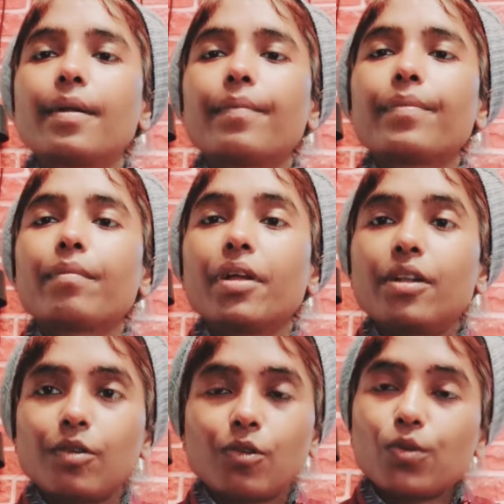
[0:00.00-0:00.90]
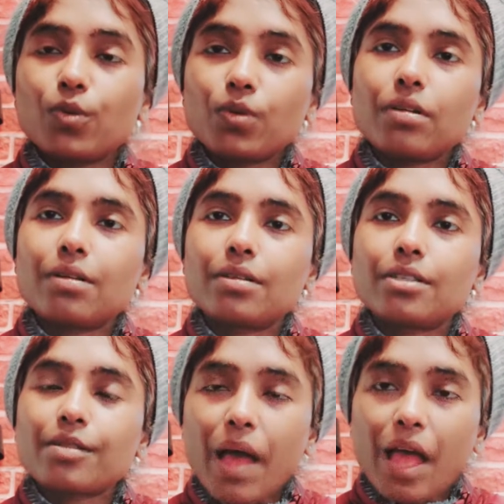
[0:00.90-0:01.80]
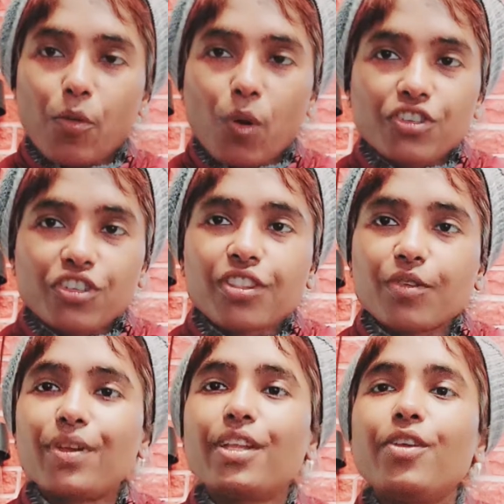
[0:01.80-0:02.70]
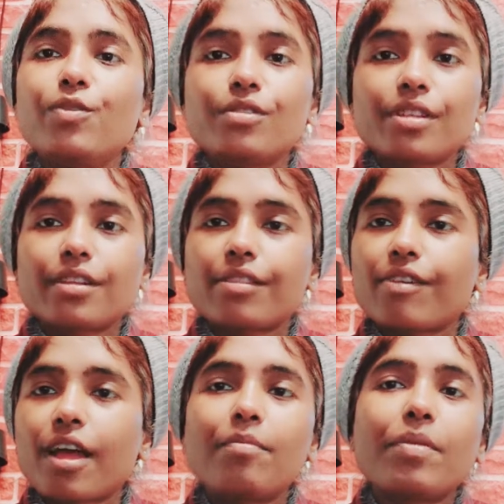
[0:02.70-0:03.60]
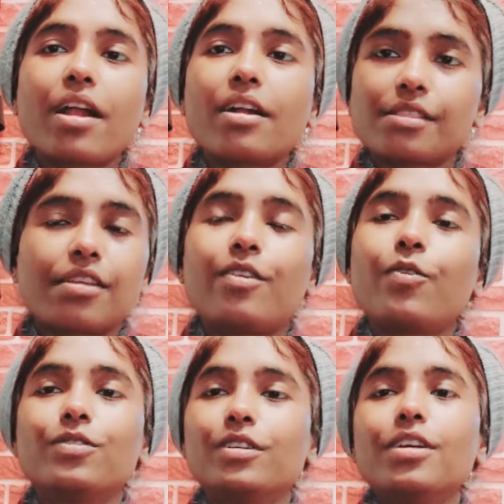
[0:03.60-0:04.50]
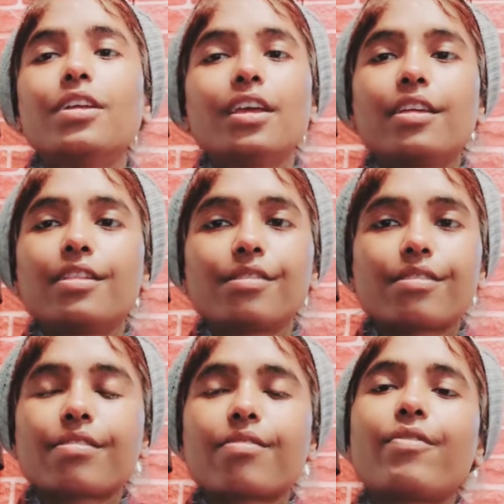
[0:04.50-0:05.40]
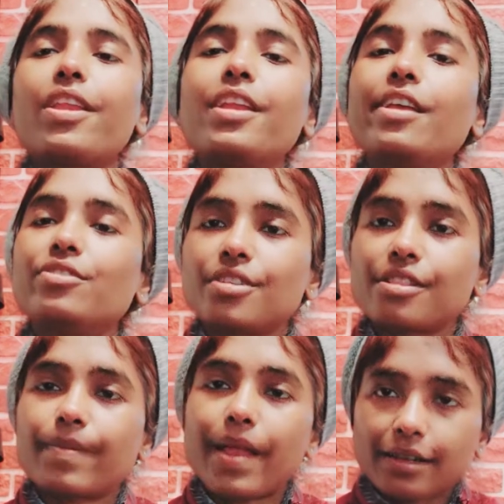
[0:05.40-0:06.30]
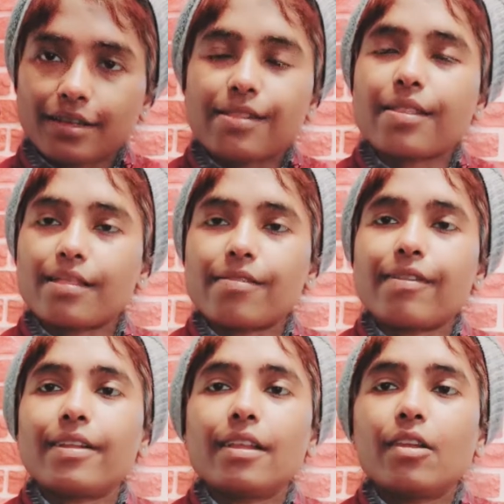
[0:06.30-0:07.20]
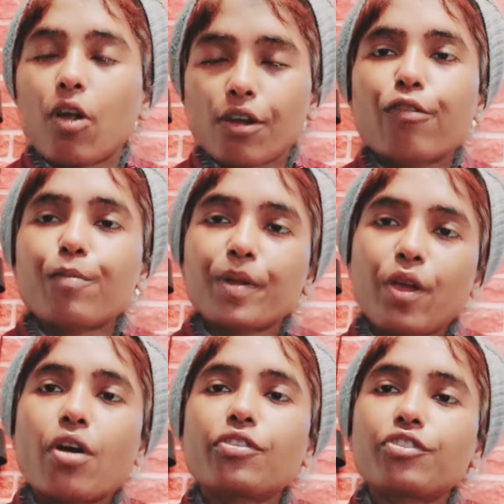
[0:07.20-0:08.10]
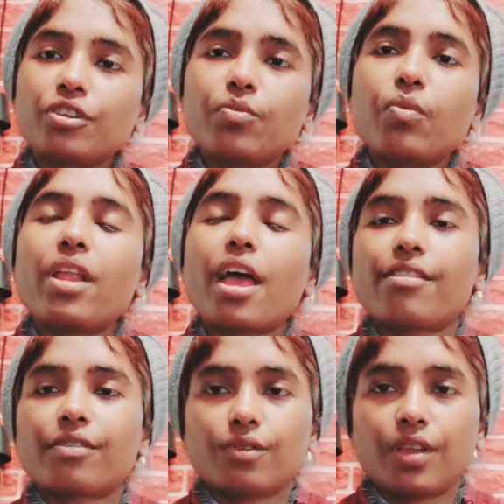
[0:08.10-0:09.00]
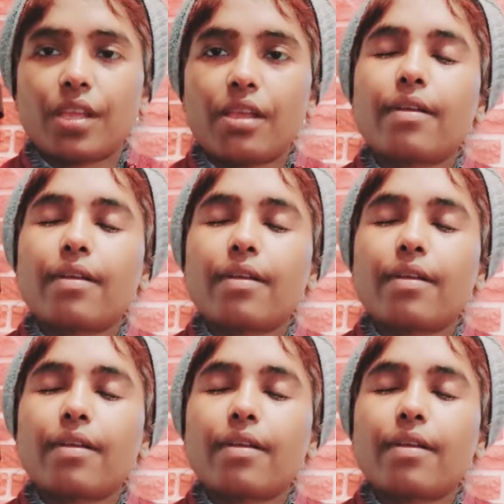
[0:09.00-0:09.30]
But don't just by watching the videos and start practicing. No, it's very dangerous practice as well. Lots of precaution one has to take.